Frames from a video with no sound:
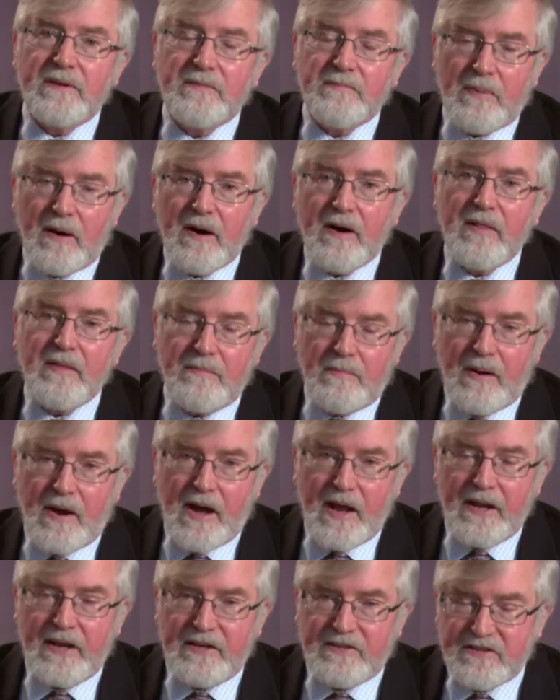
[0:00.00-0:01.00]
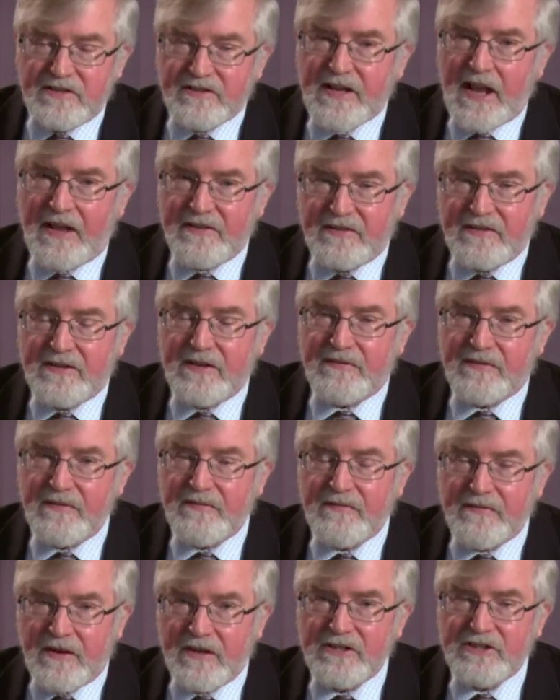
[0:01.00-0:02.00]
It's part of the body. It just has a
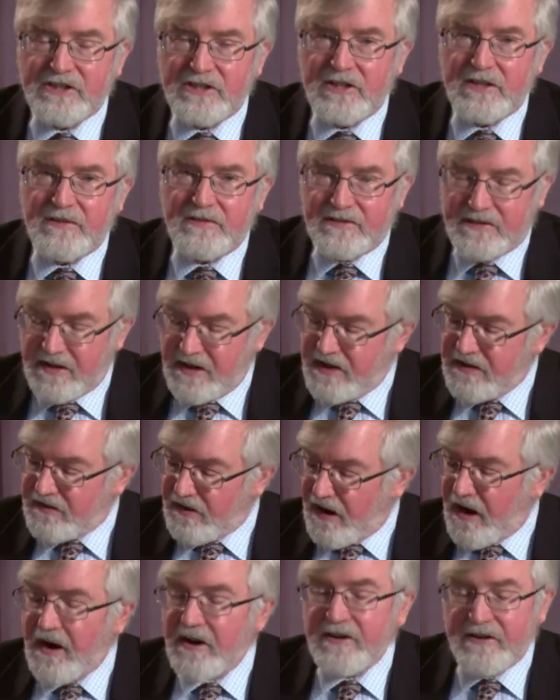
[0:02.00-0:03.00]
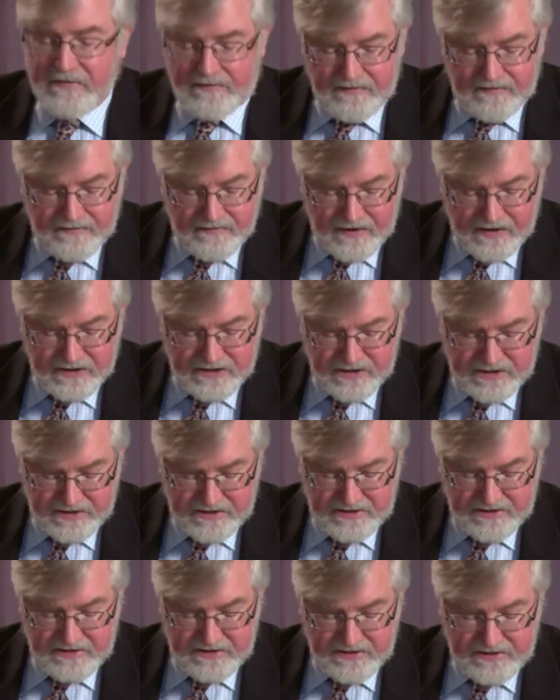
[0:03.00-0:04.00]
different function. There are different
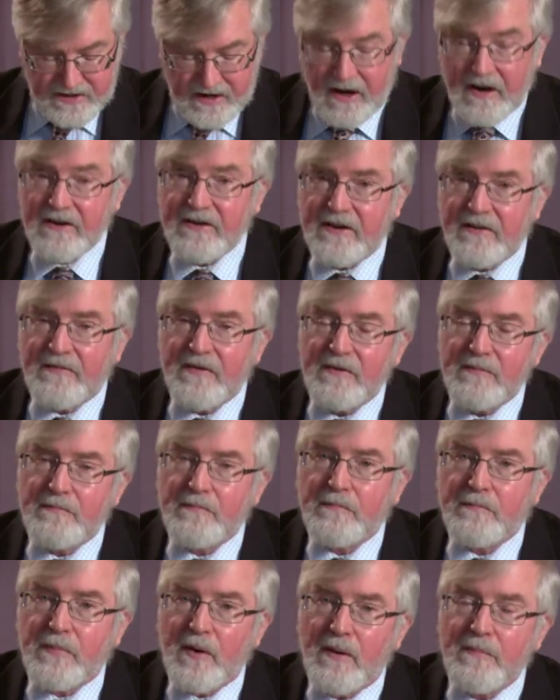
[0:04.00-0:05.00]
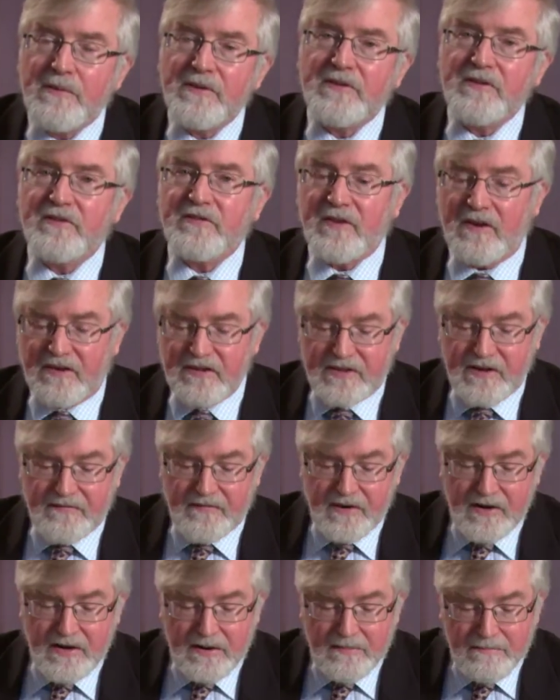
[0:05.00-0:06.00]
functions. There are different purposes. There are
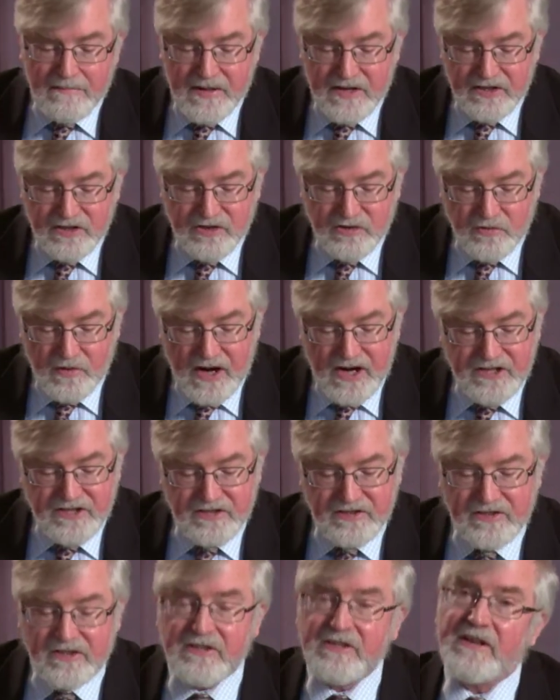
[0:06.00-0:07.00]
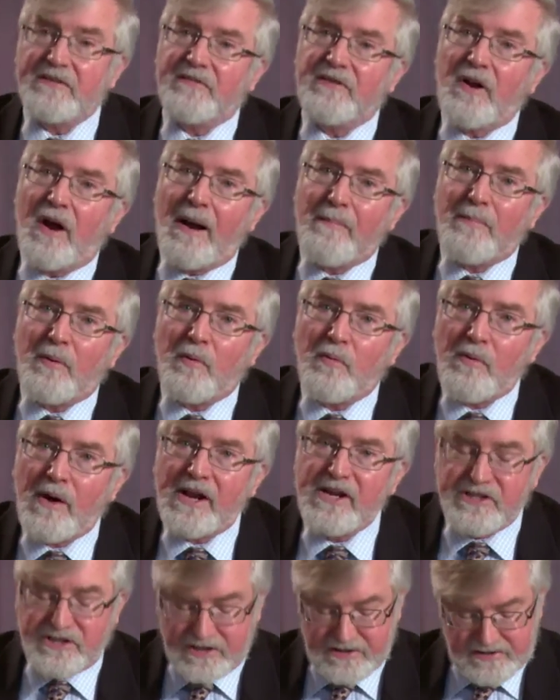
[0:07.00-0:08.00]
different administrations. There are different
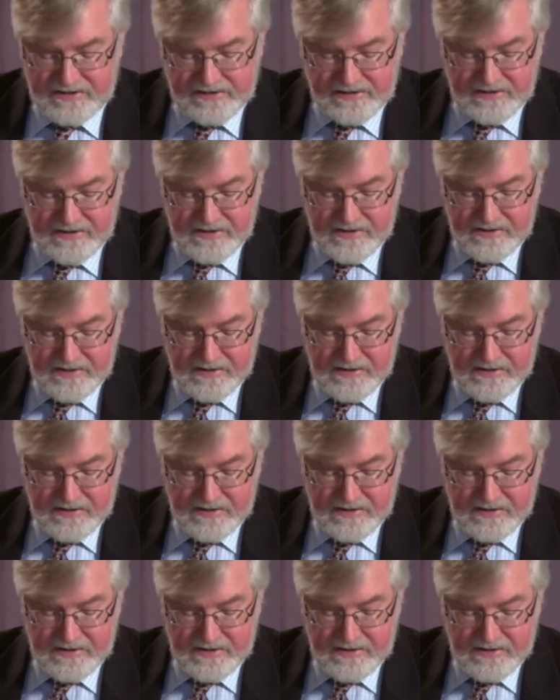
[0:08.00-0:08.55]
operations.